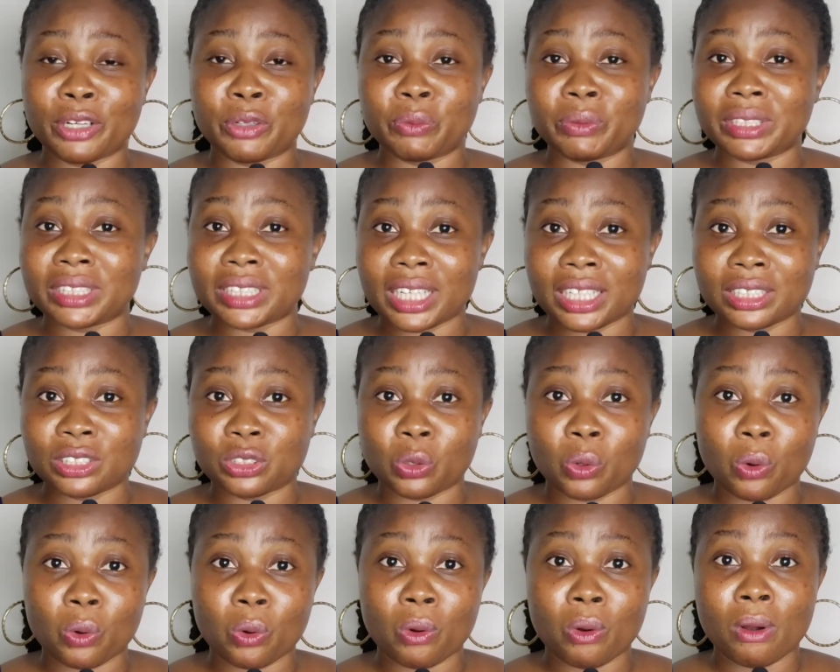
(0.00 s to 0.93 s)

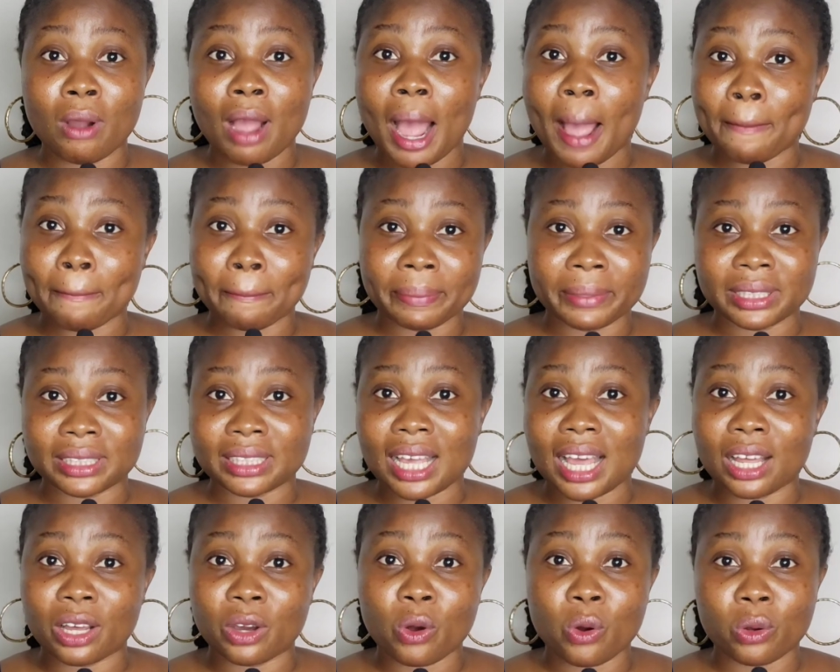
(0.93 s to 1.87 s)
irritate your armpit
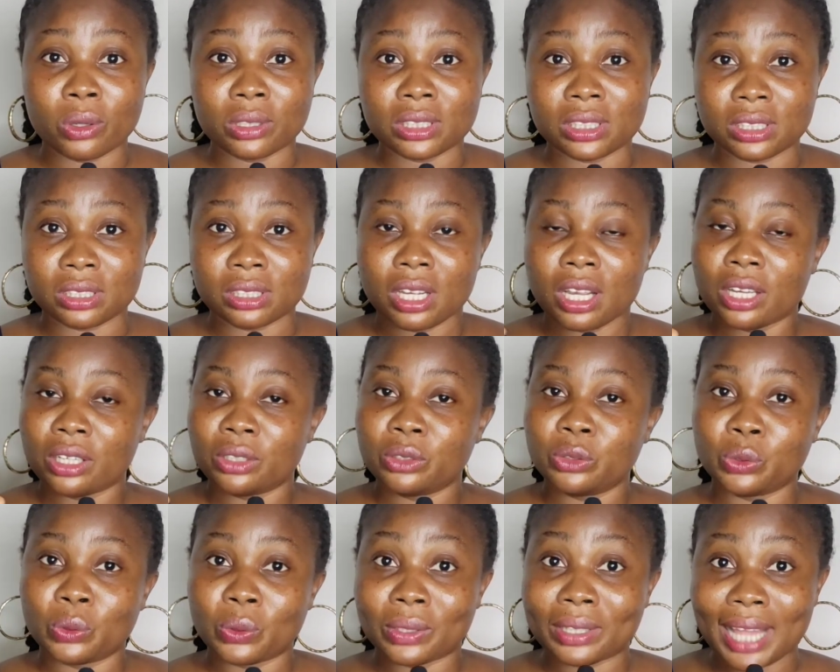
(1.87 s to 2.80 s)
and cause
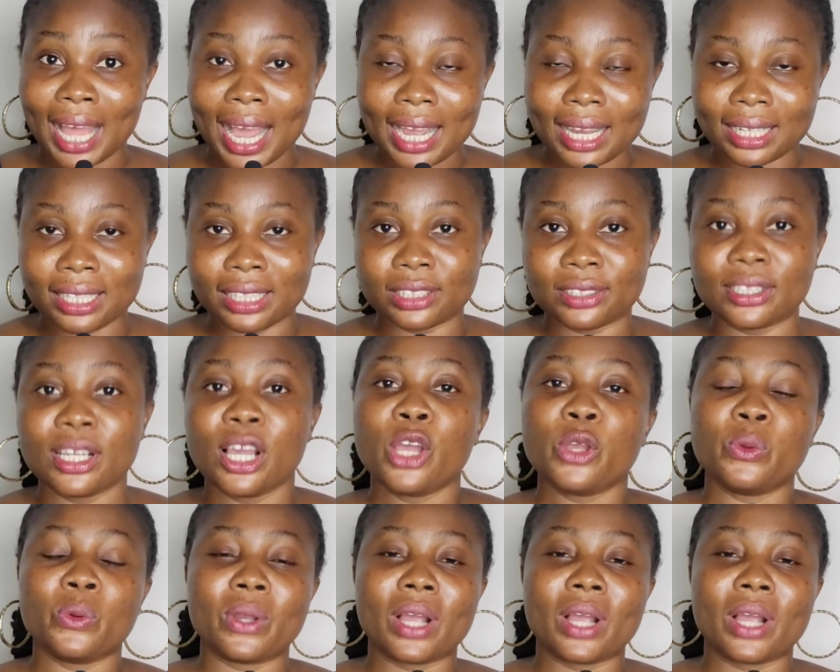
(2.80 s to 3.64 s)
darkness.